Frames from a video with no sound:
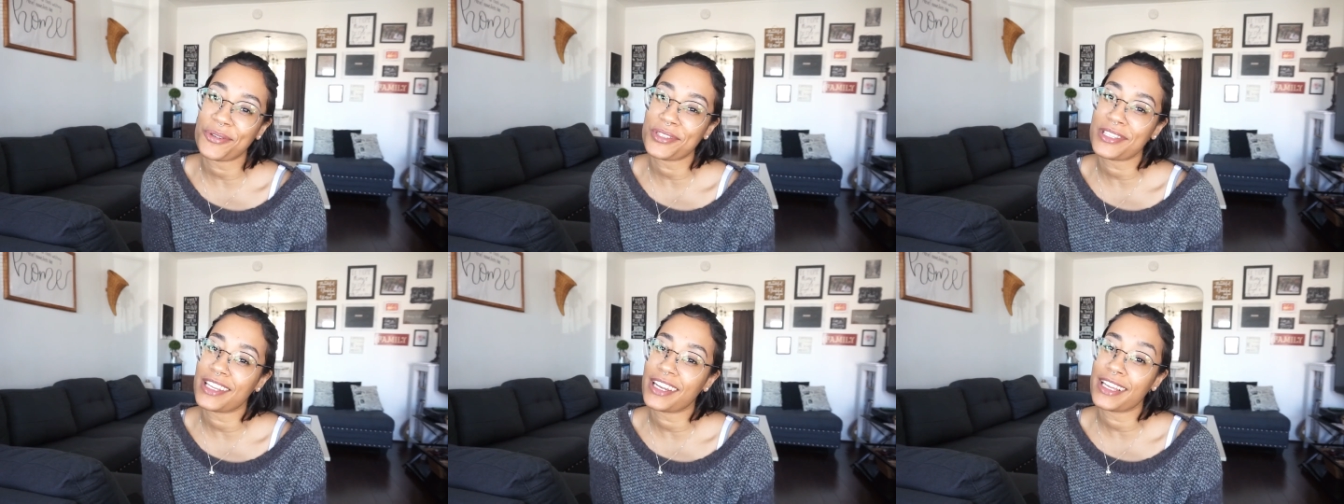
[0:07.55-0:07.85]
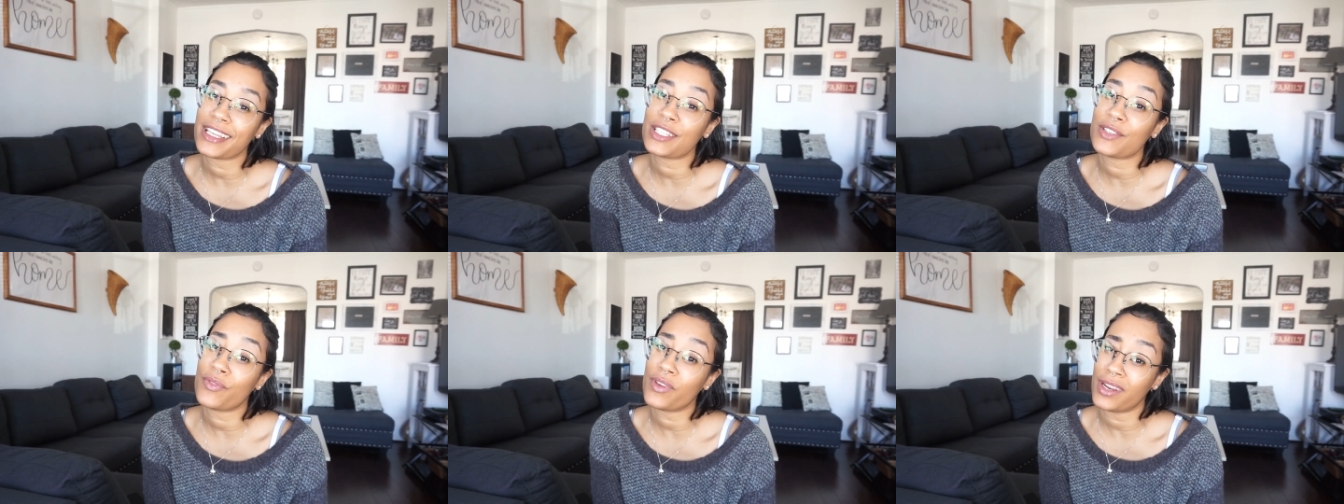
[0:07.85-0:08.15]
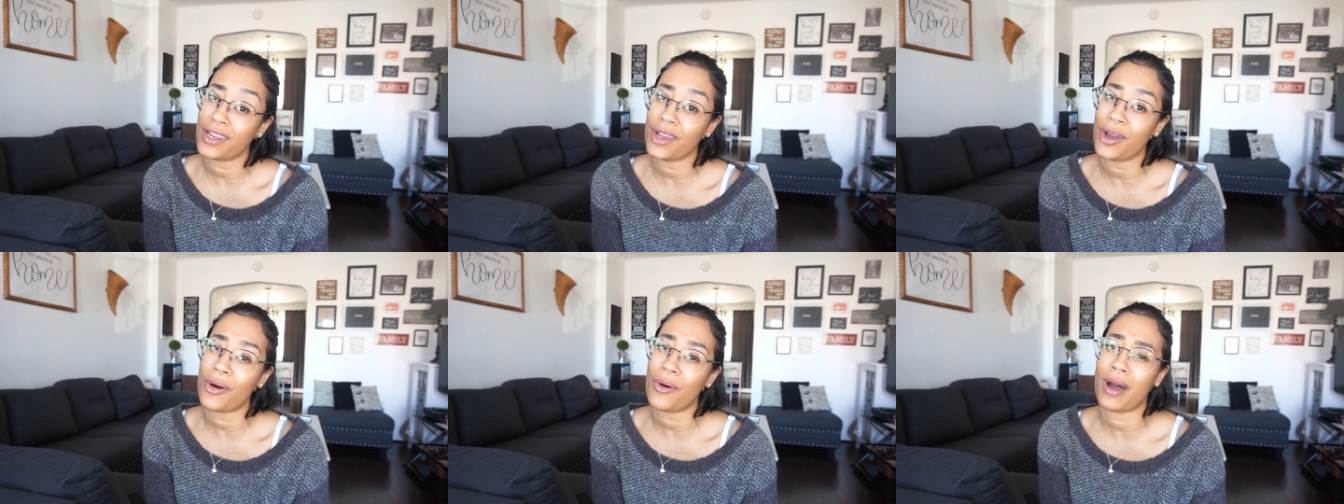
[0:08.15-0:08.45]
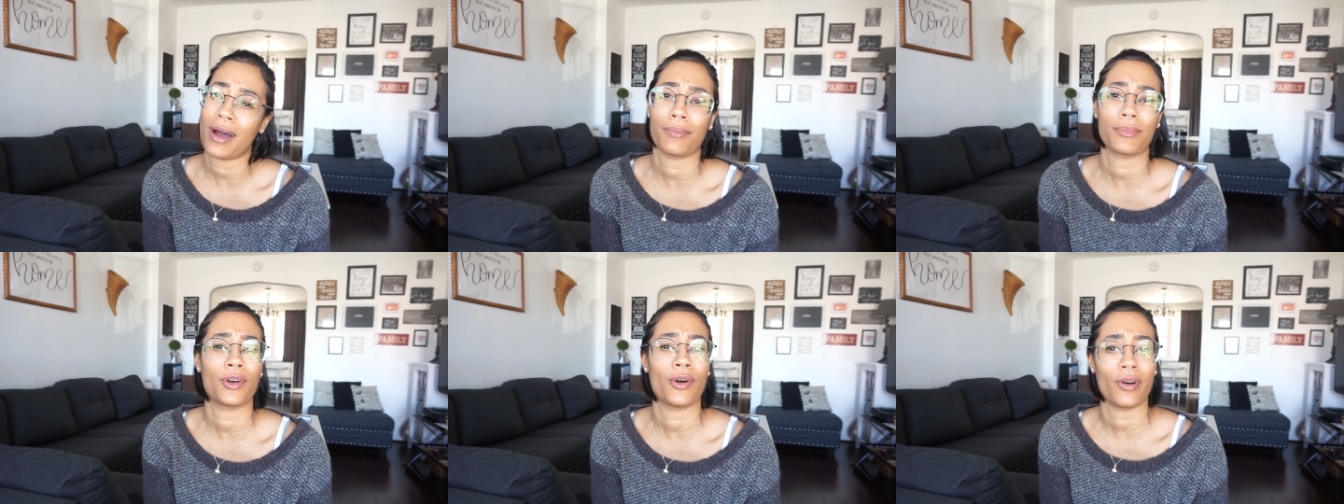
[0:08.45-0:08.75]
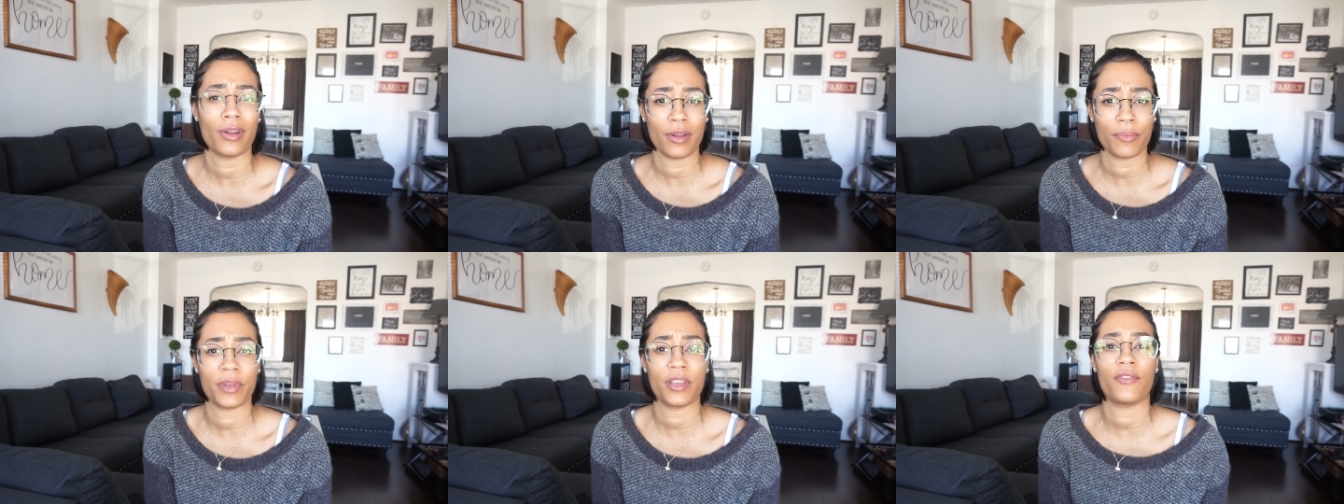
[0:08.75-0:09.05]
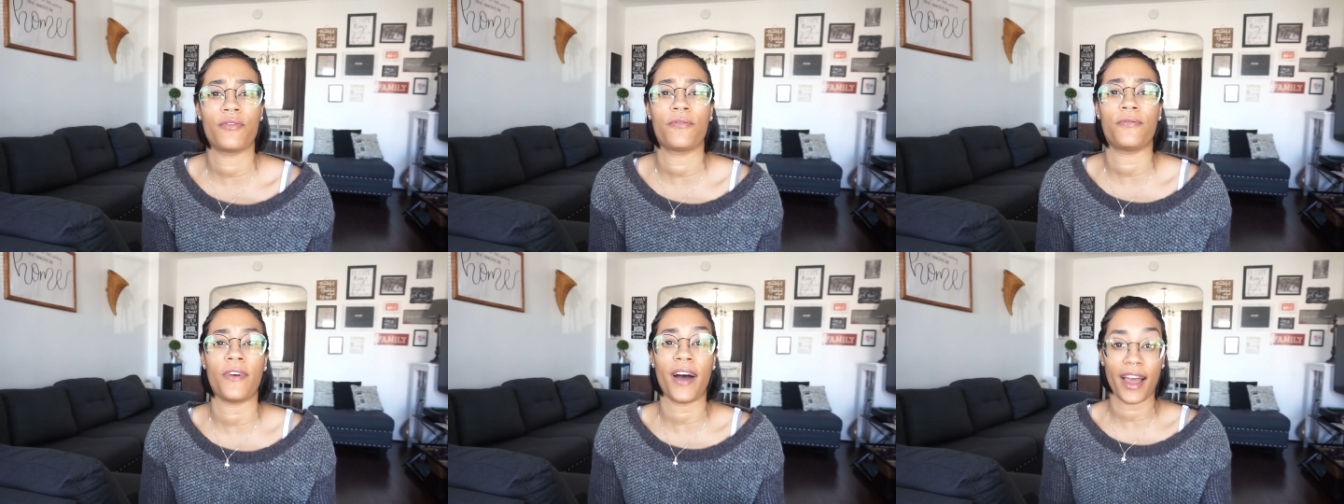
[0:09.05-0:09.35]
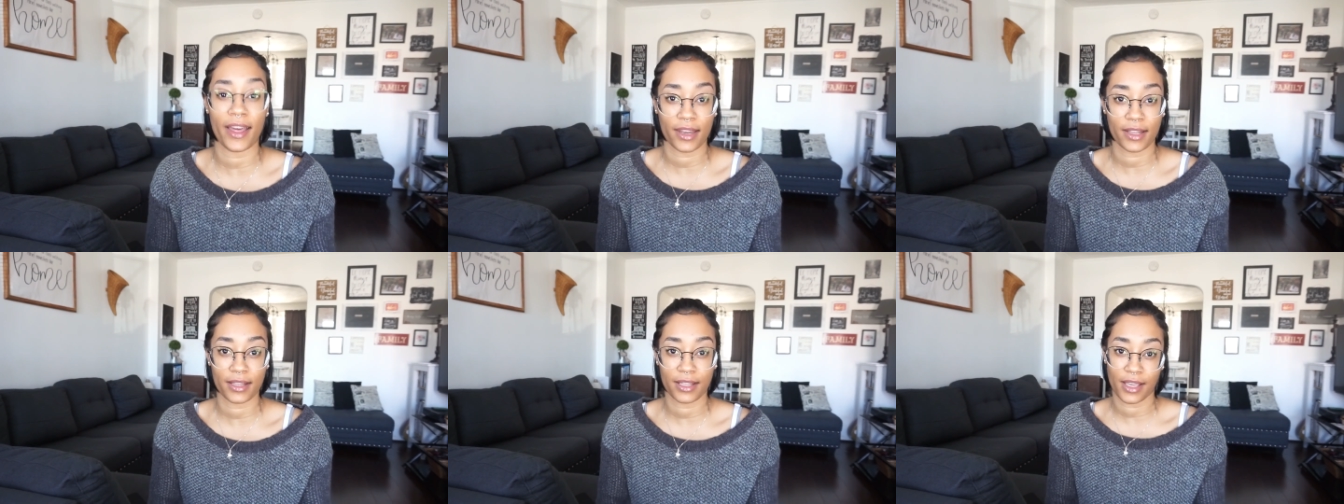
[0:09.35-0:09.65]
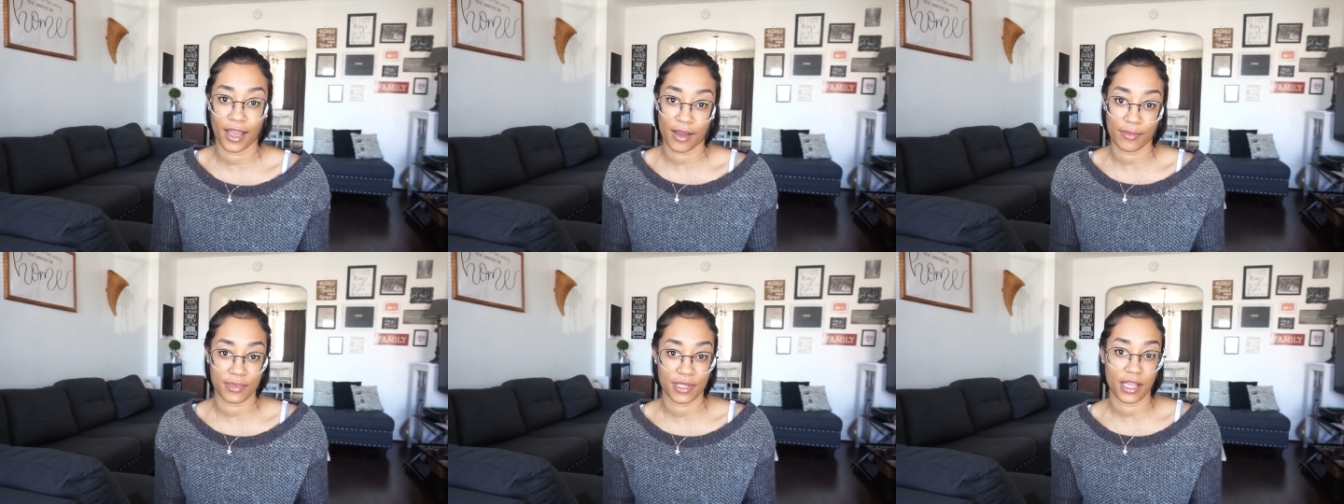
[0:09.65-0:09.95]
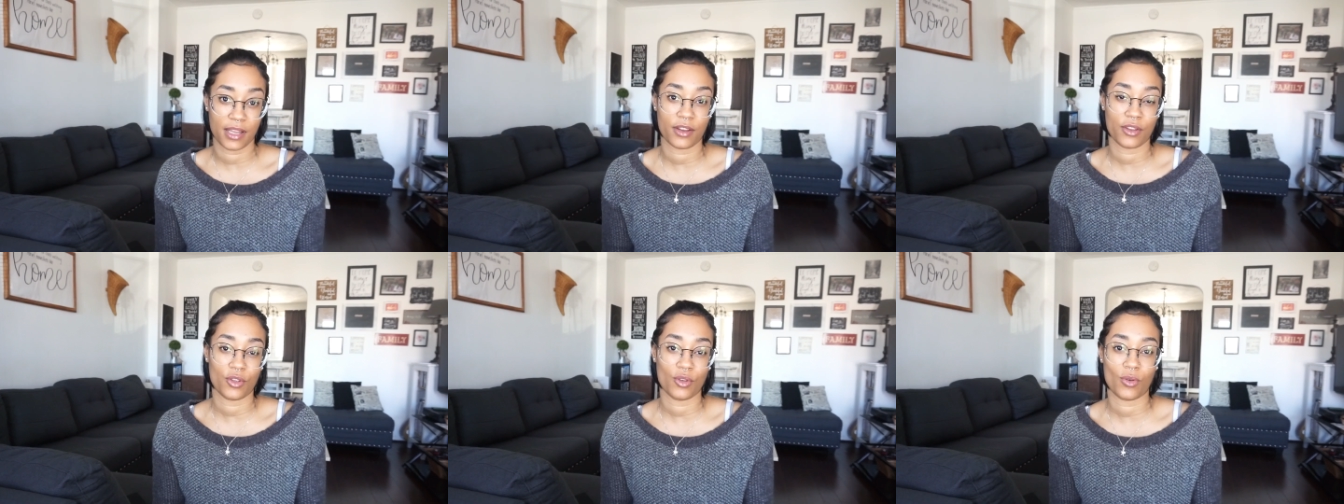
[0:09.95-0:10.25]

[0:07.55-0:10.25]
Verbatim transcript: In today's video, I'm going to be finally updating